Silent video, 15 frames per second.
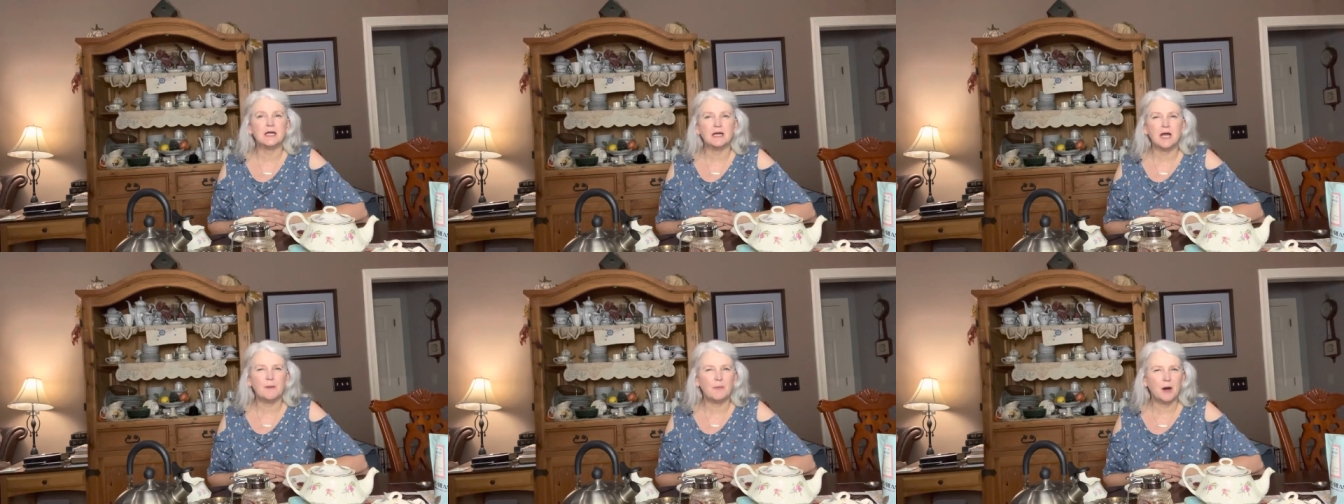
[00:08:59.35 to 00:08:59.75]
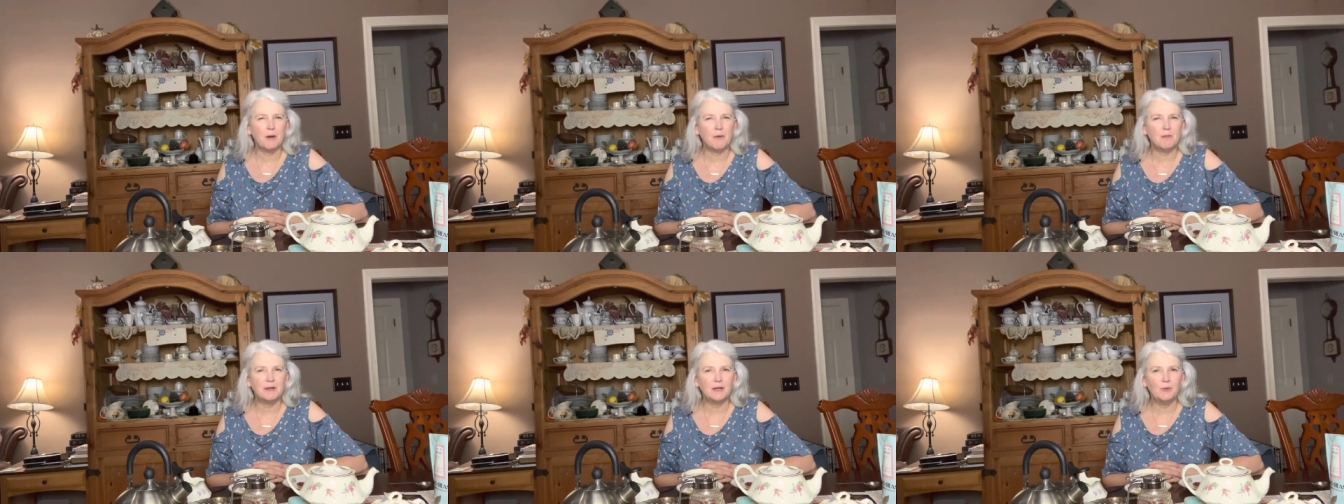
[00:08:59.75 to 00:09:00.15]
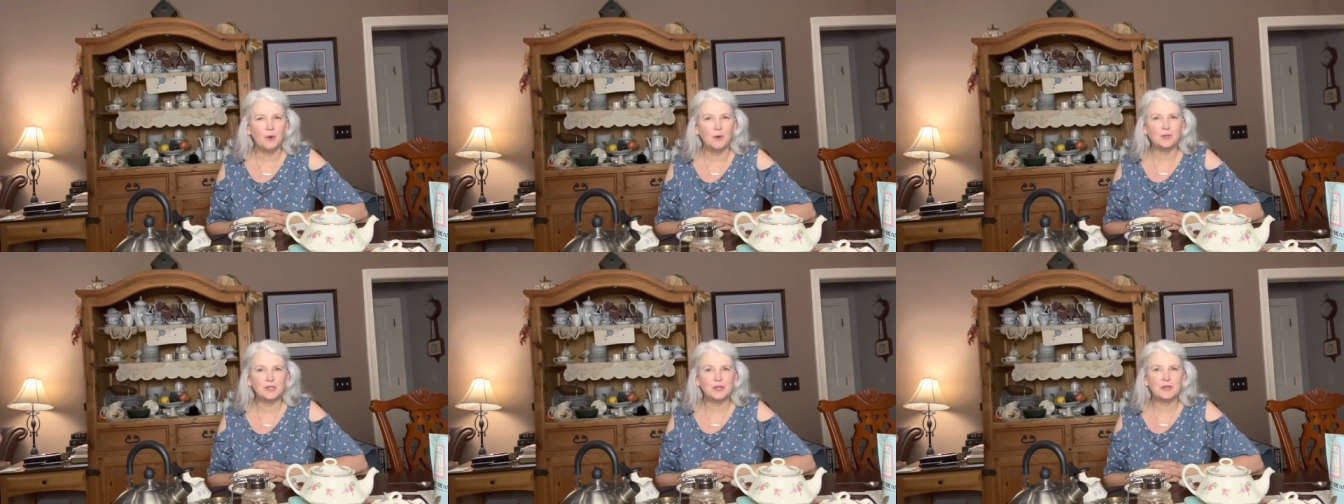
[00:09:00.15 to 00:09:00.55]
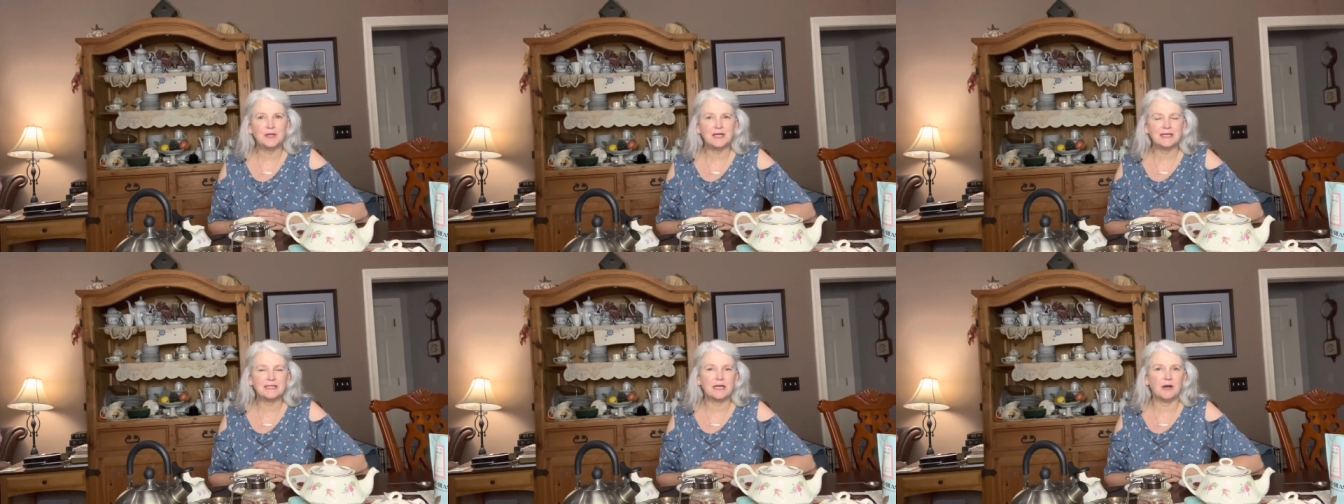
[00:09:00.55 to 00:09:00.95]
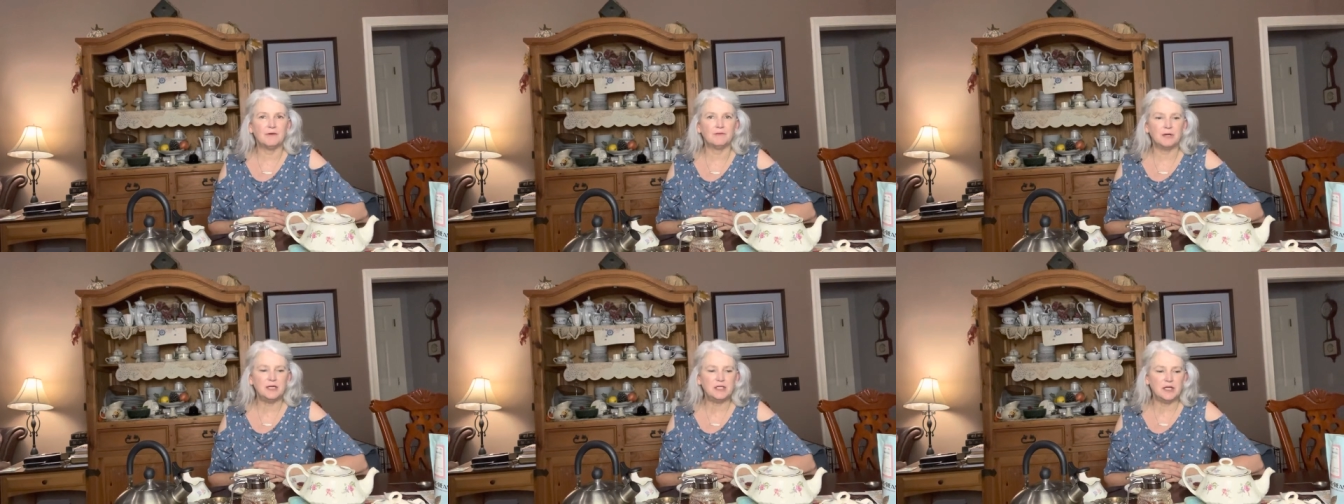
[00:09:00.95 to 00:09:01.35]
and I probably won't do this
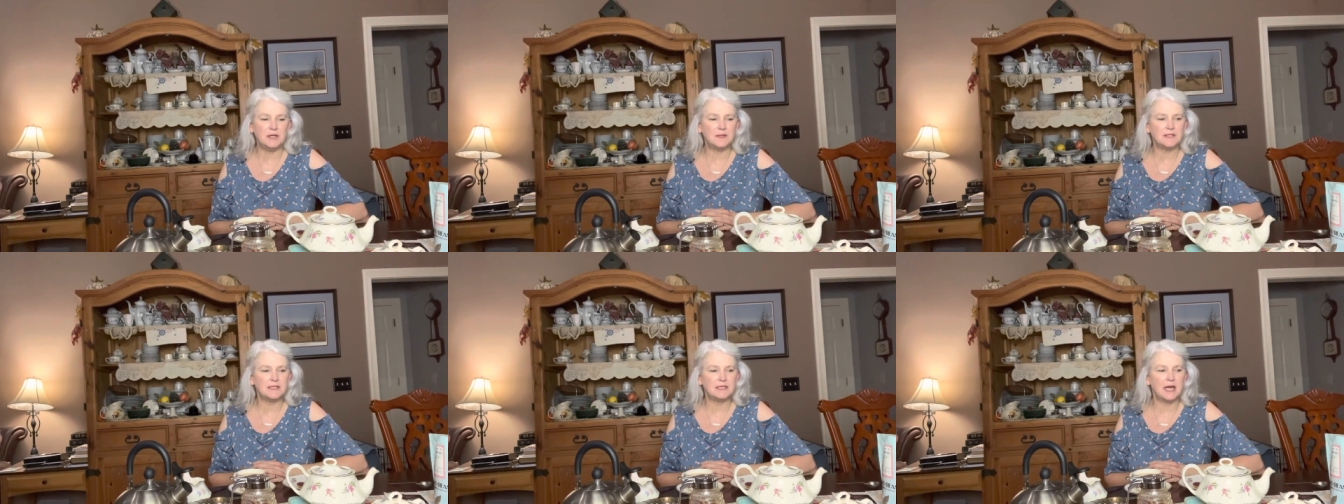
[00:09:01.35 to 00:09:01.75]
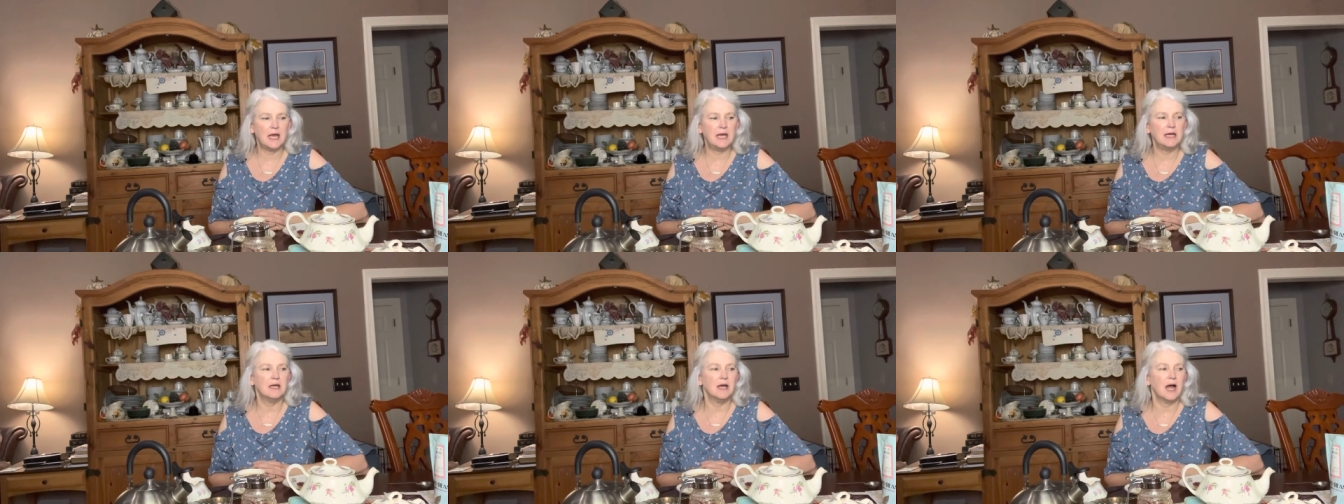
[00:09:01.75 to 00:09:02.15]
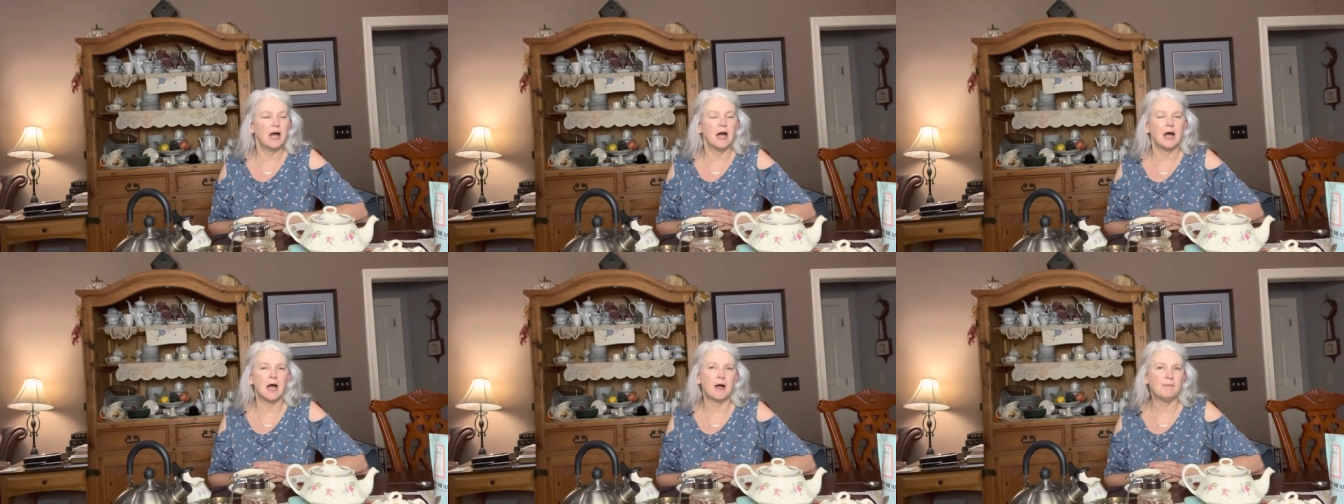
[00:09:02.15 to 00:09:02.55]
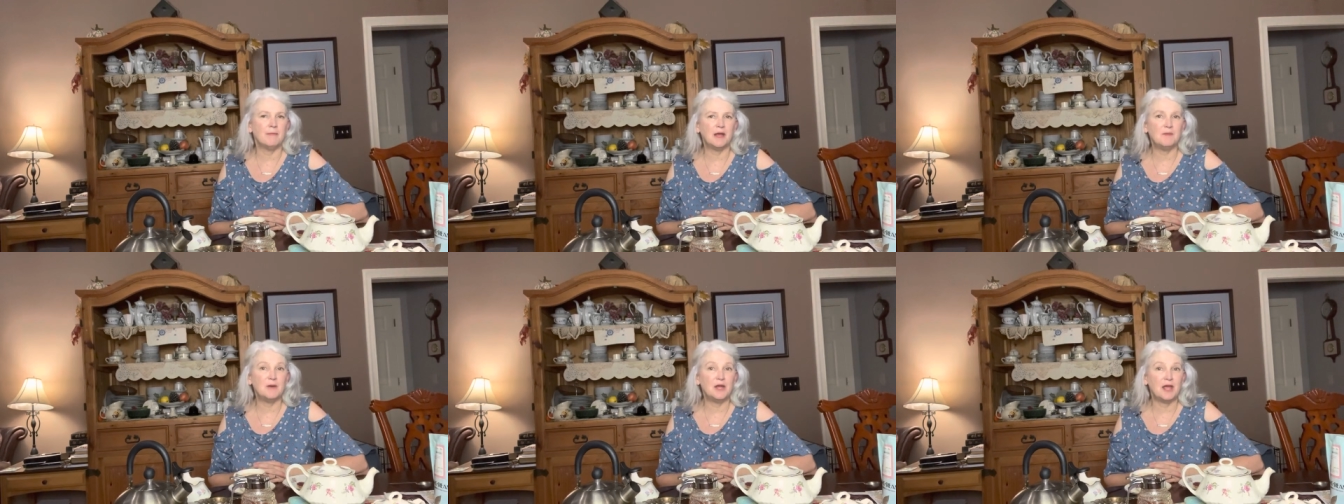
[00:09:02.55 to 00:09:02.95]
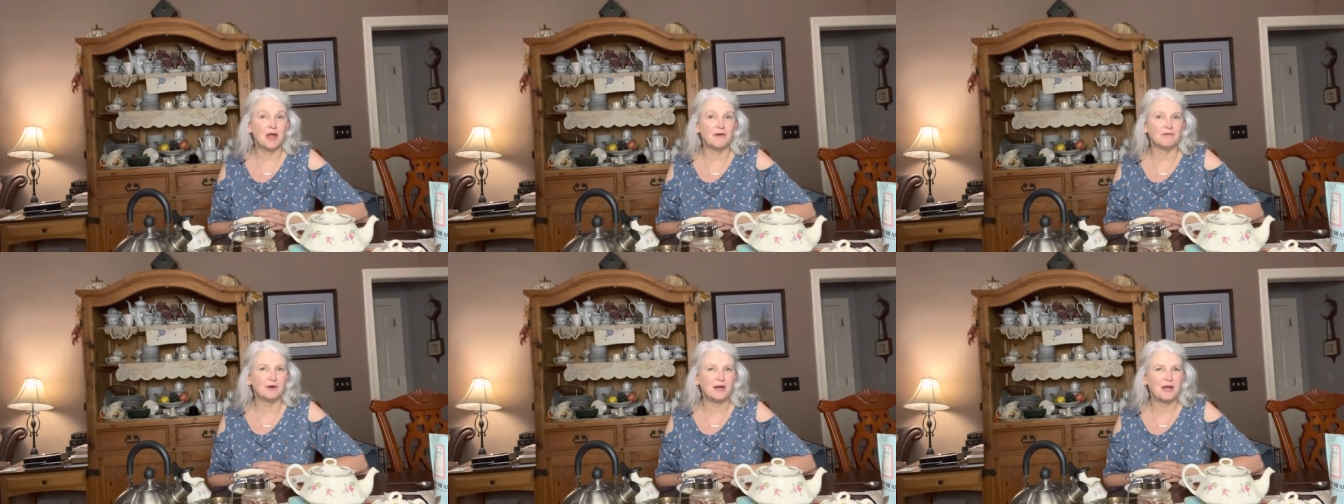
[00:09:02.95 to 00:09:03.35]
every Tuesday, uh, maybe
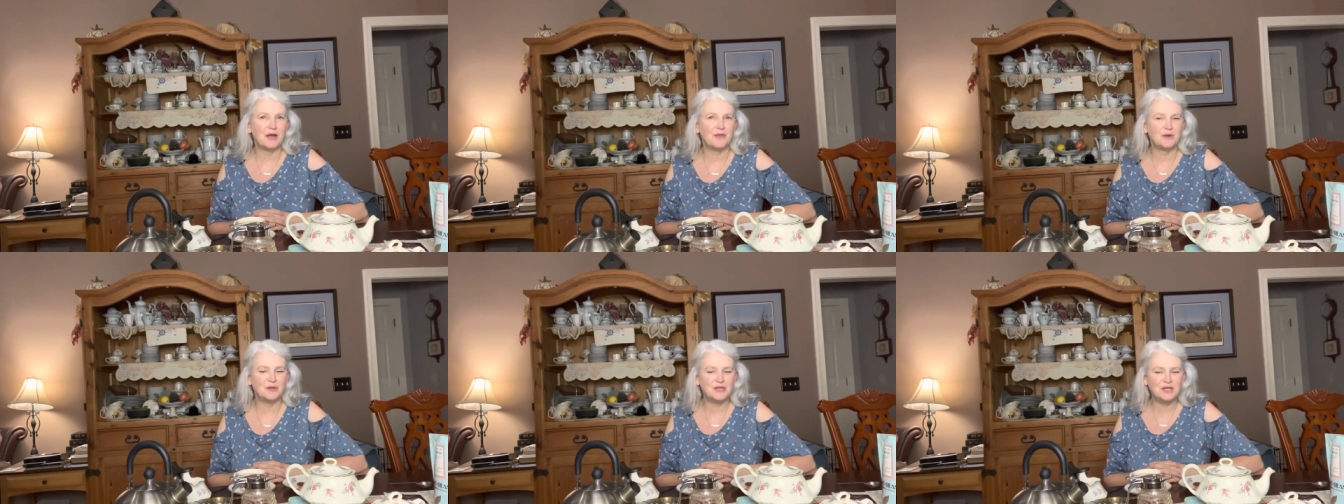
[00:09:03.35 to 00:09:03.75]
every other